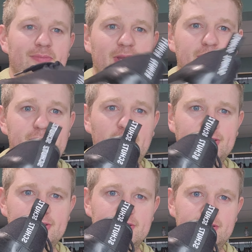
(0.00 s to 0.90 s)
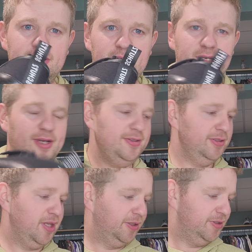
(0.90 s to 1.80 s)
by Schutz,
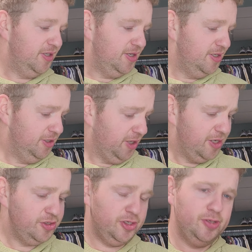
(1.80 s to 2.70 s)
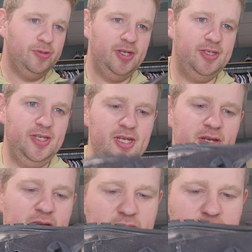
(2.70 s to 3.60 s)
S-C-H-U-T-Z,